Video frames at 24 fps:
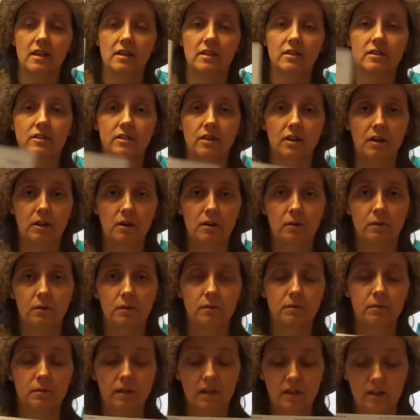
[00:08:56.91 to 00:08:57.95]
So
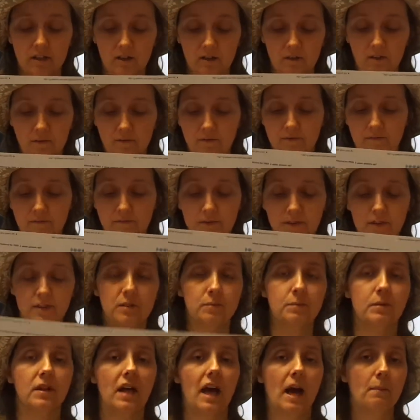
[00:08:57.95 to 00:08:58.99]
you could do
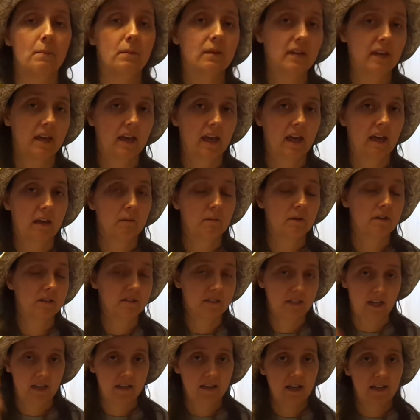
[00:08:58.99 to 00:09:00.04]
fusible applique with
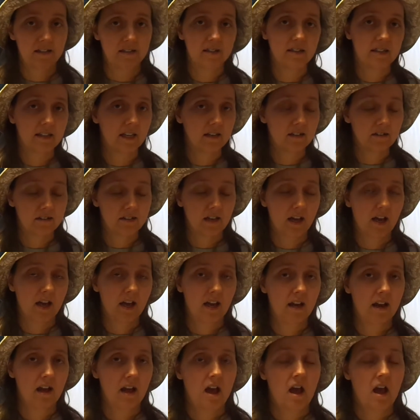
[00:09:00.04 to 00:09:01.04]
stained glass on the outside.